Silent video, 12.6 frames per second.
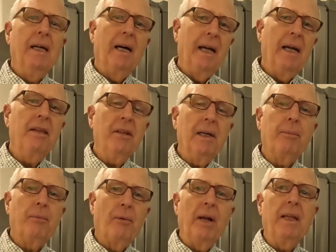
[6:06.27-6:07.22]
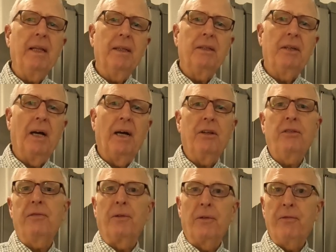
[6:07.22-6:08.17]
I ended up running the
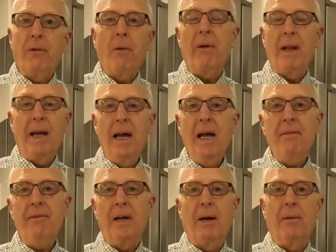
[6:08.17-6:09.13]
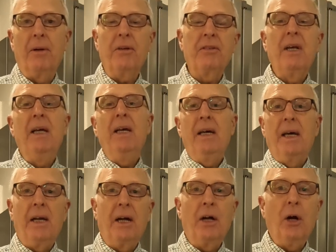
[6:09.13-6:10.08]
test for 4.5 hours,
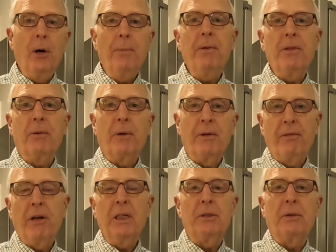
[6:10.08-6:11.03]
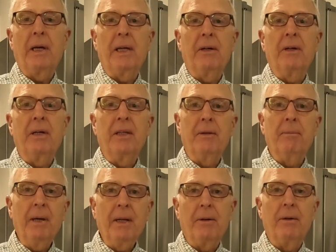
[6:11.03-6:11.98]
and I opened the refrigerator in the
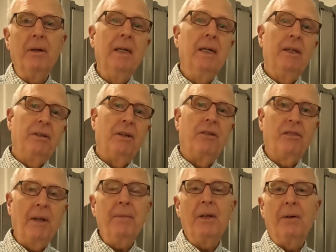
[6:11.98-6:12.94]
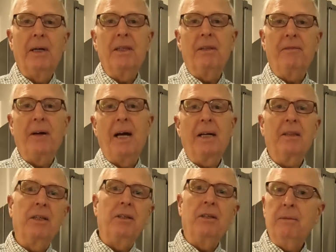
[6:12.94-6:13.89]
middle to simulate the
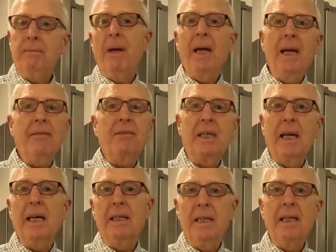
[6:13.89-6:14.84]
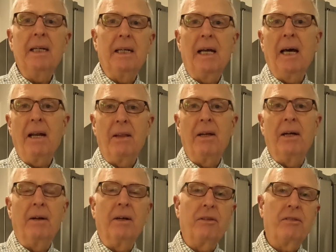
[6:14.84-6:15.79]
fact that you may have to get in and out of
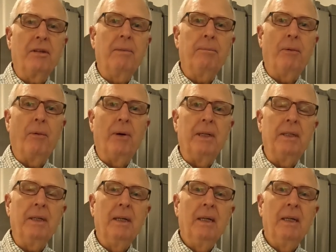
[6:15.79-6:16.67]
there at some point